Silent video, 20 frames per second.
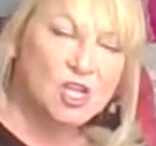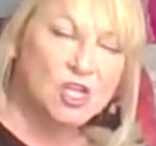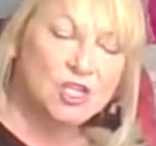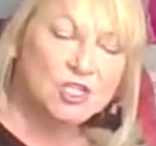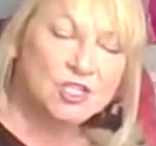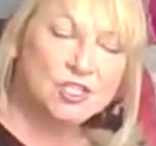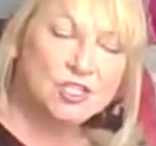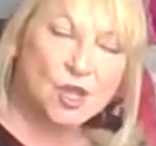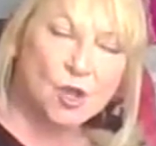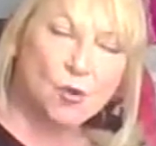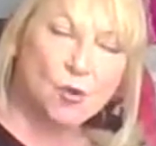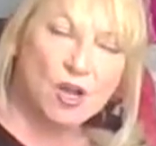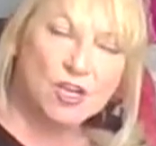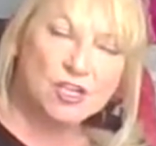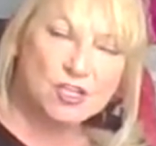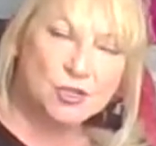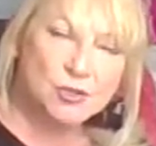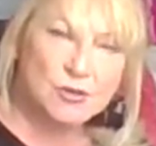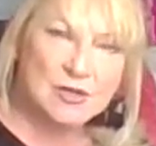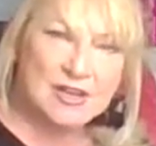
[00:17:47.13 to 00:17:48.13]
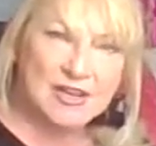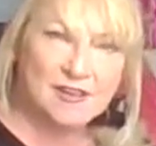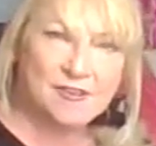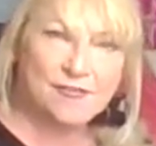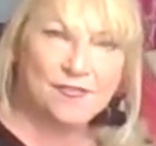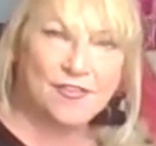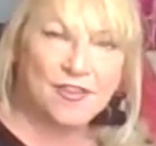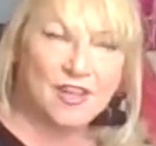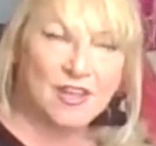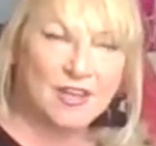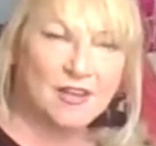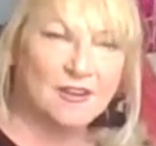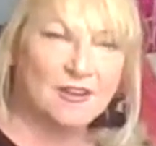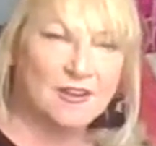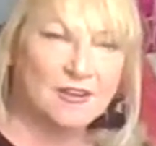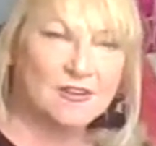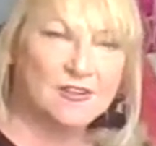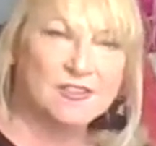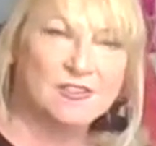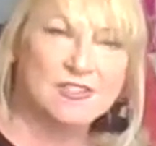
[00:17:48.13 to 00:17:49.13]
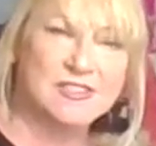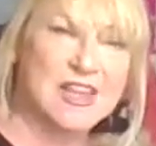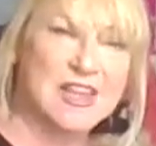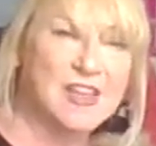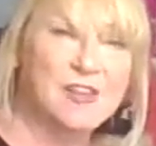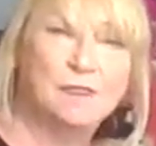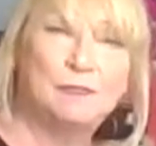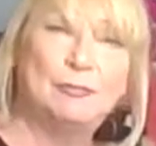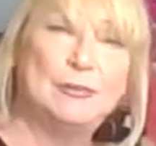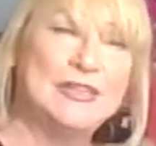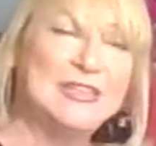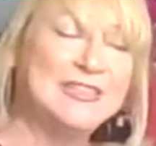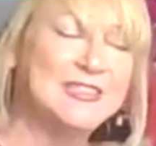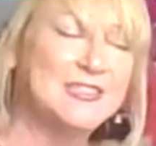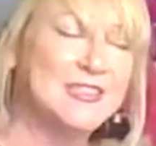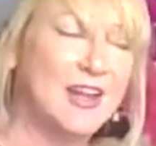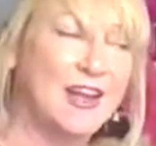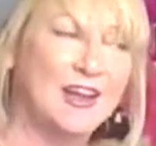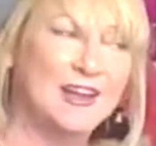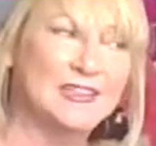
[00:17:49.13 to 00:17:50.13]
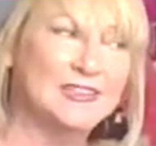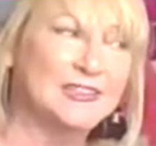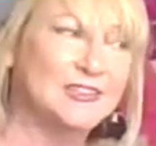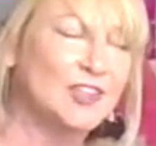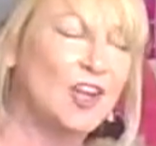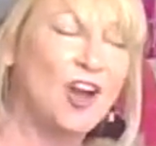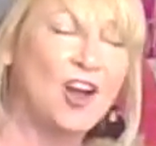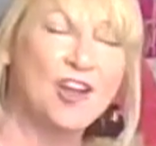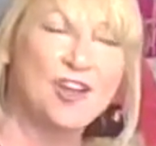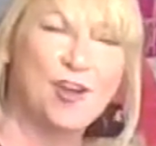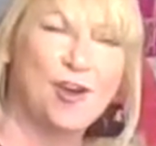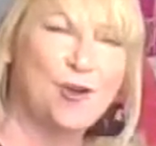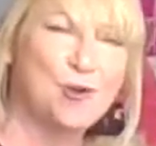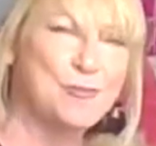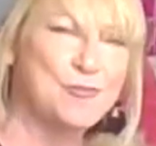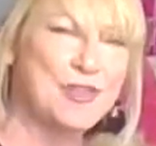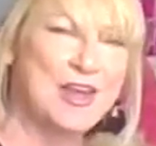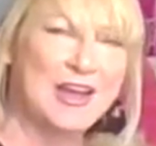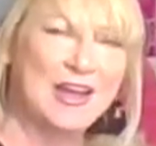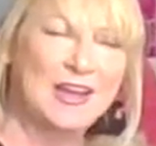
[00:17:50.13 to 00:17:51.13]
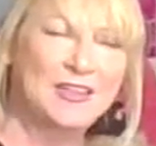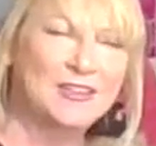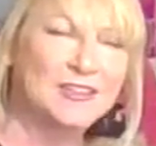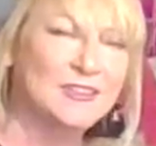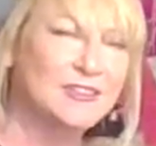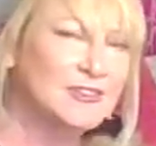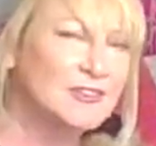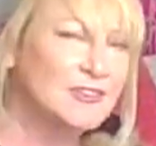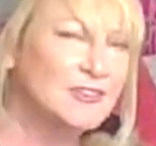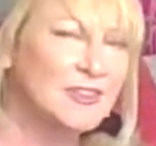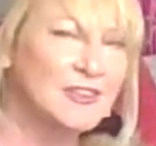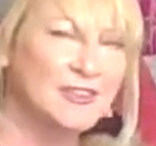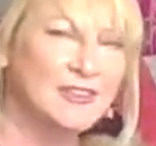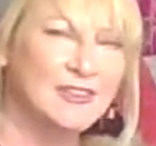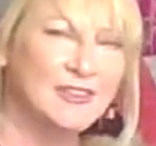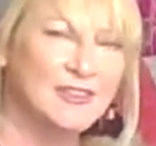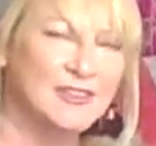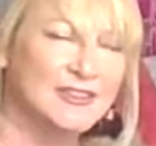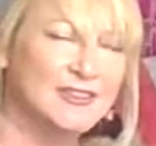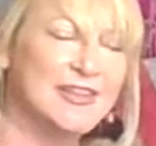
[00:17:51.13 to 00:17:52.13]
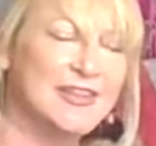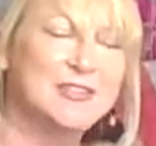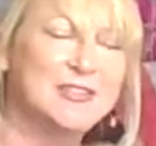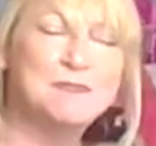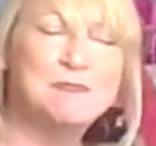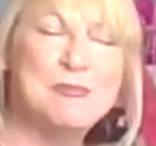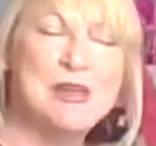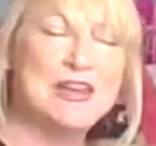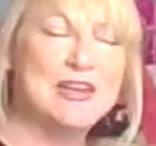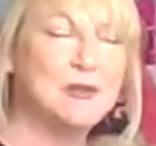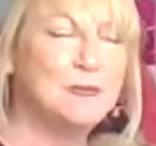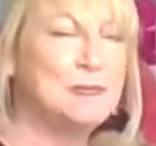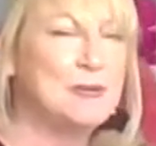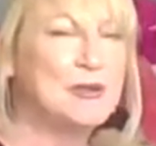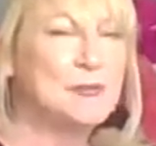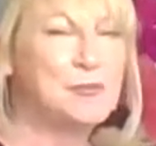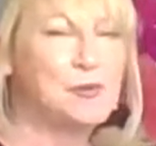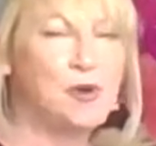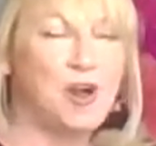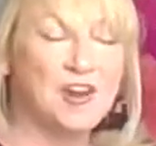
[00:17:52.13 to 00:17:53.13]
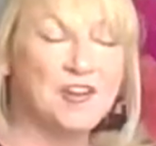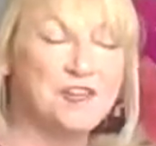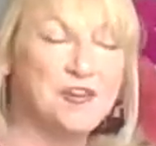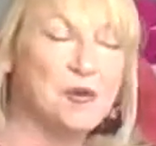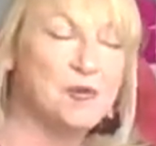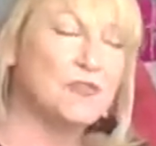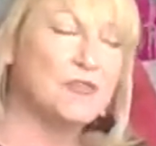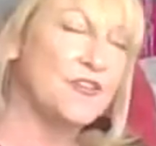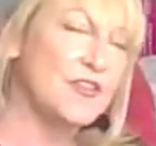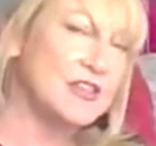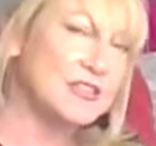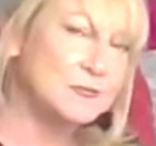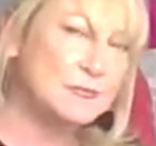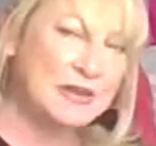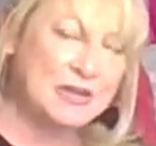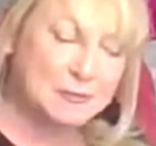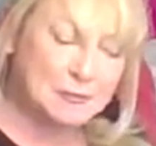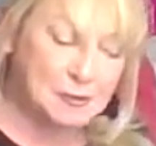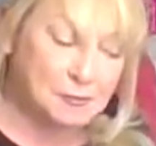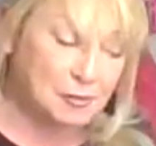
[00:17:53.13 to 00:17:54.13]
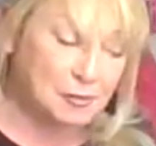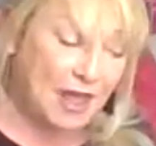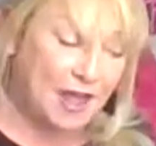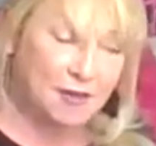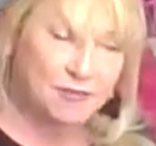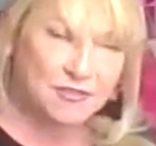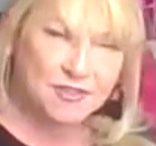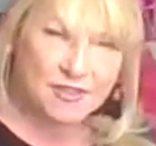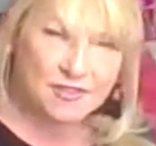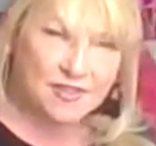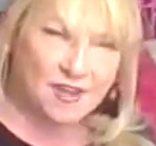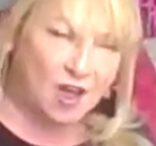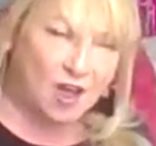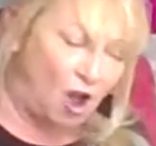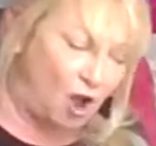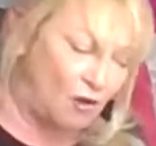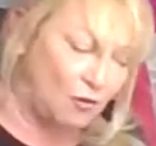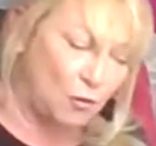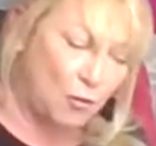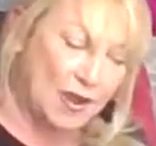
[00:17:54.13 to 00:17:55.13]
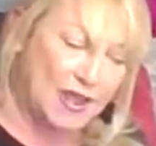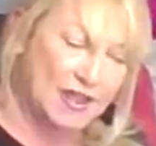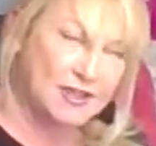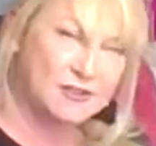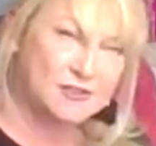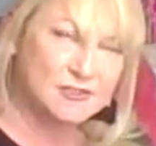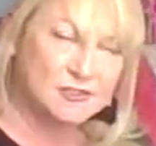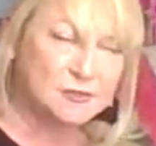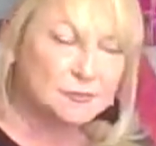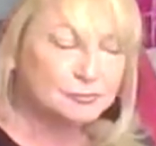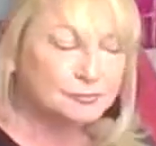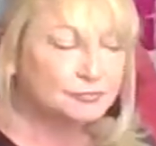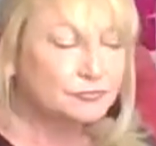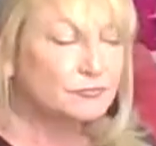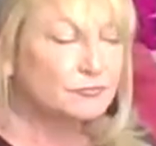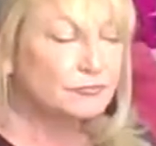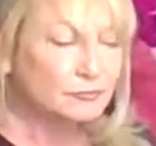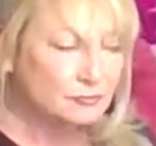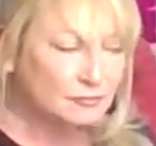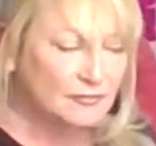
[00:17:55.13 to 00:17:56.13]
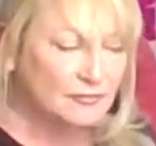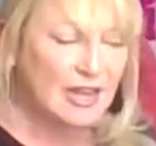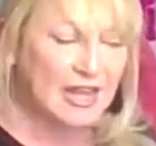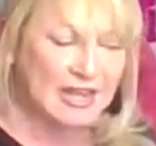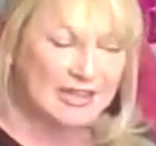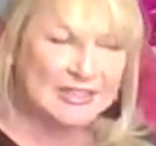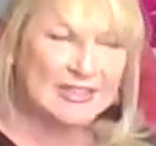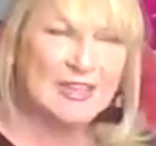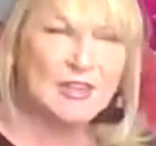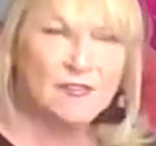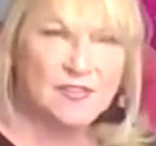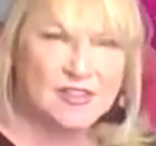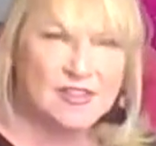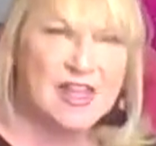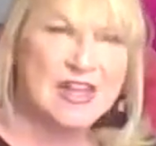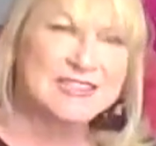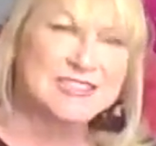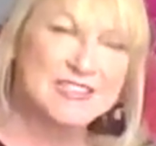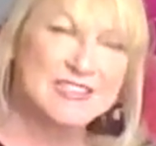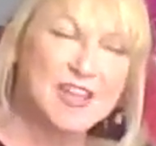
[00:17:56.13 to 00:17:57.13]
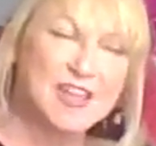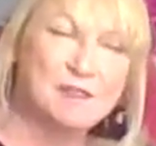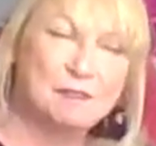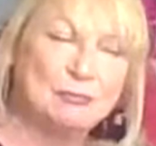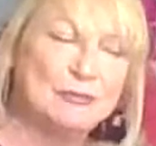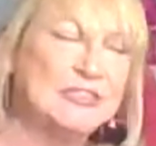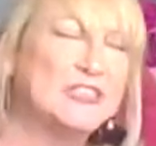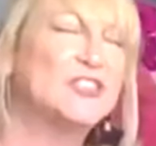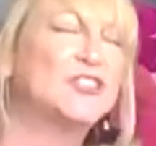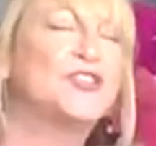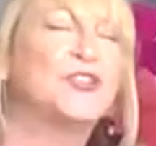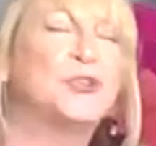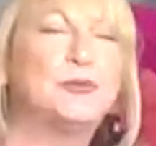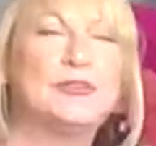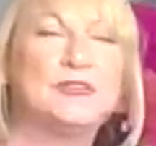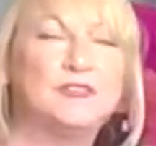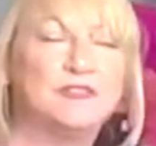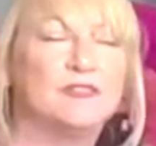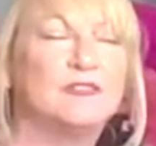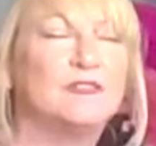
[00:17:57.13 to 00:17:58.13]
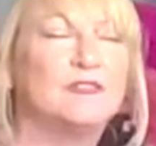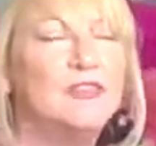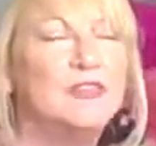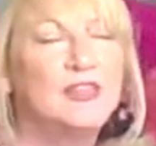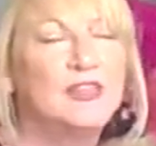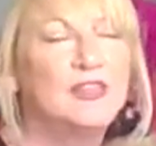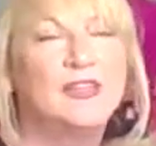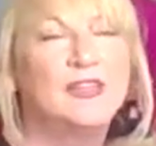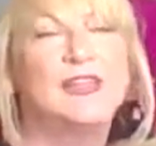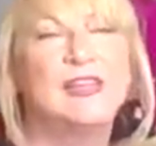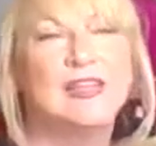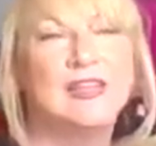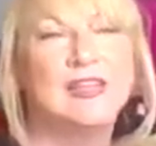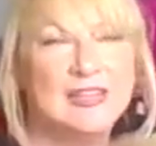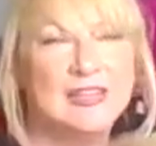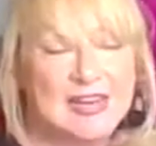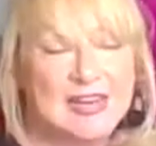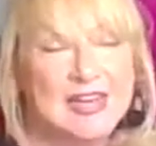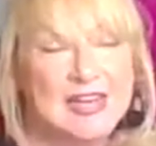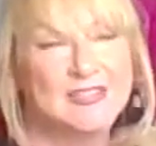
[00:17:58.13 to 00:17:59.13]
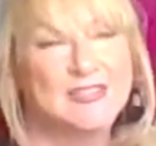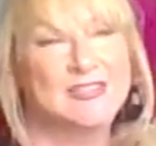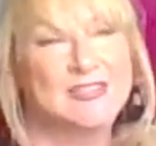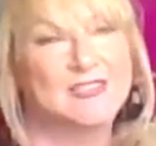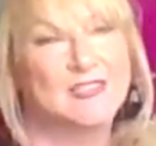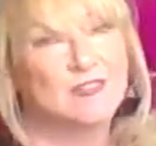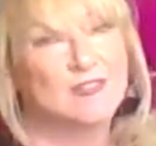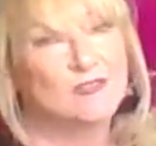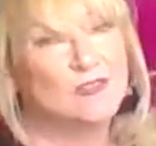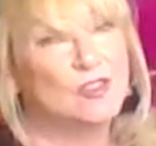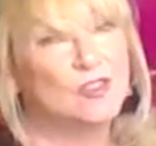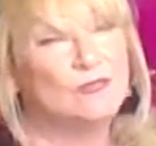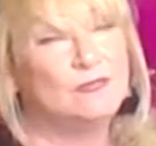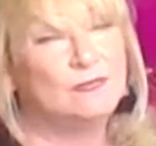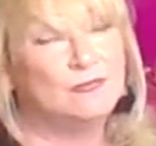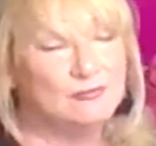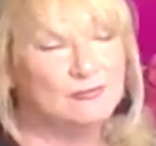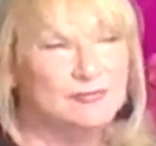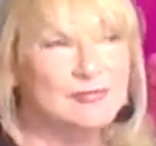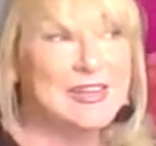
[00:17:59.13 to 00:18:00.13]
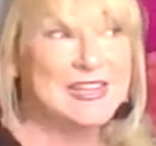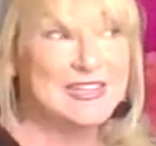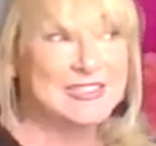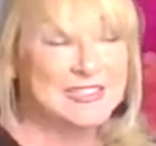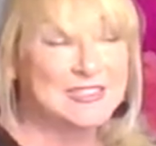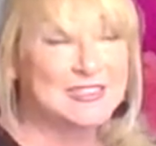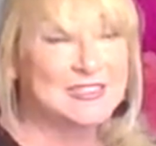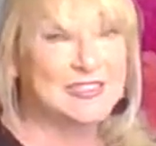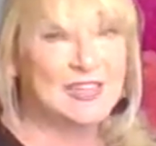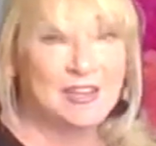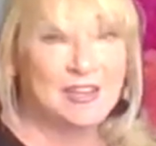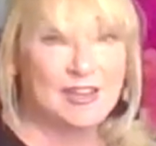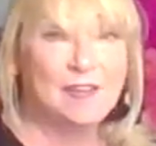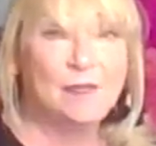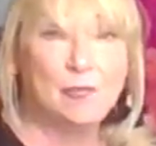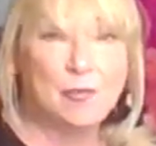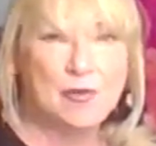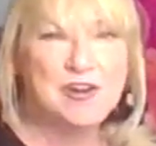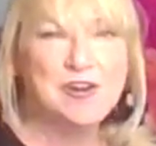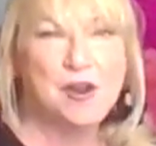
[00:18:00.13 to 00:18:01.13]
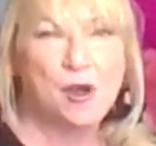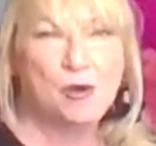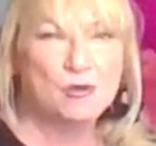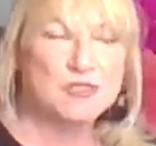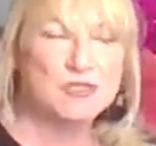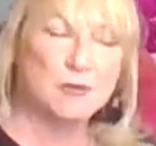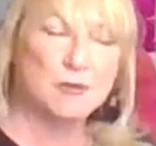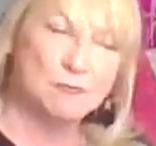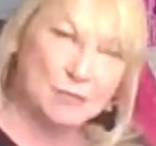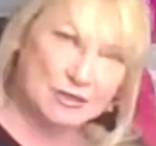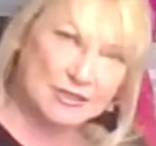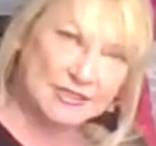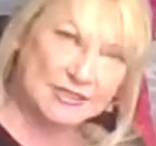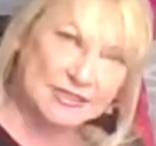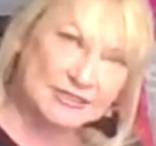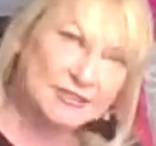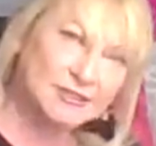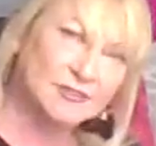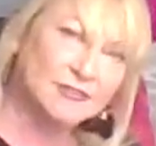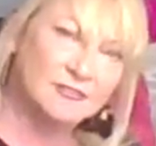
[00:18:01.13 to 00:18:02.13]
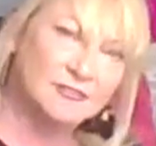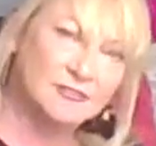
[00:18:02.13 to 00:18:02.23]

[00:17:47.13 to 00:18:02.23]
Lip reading: So I do live in a state of bliss, and I hope that there's many people, I know that there's many people out there that are awakened and live in that state of bliss too. And let's if we know somebody